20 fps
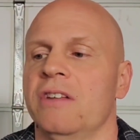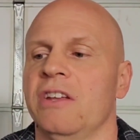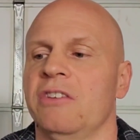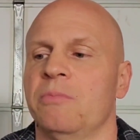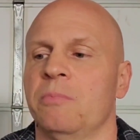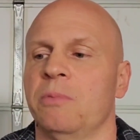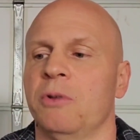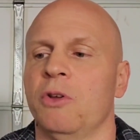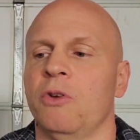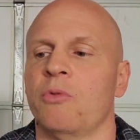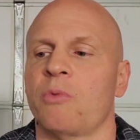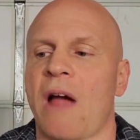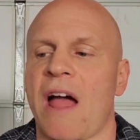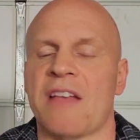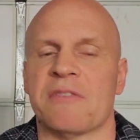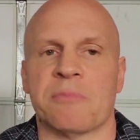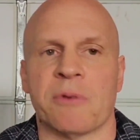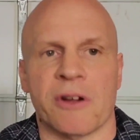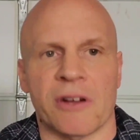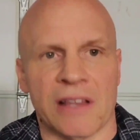these blue
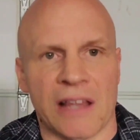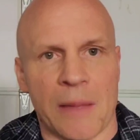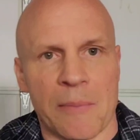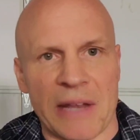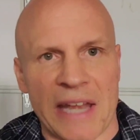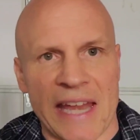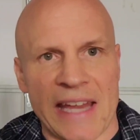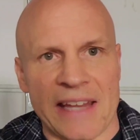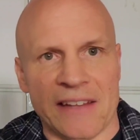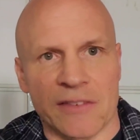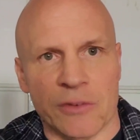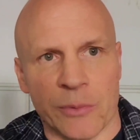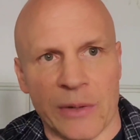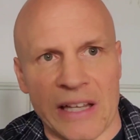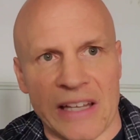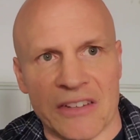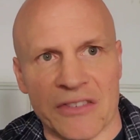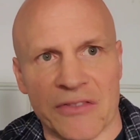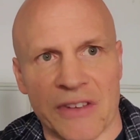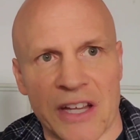raspberry lemonade
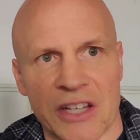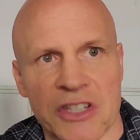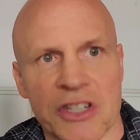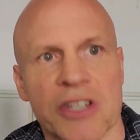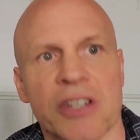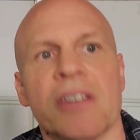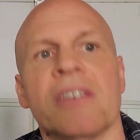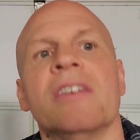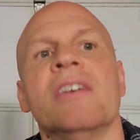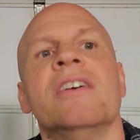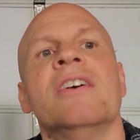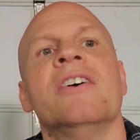Swedish fish.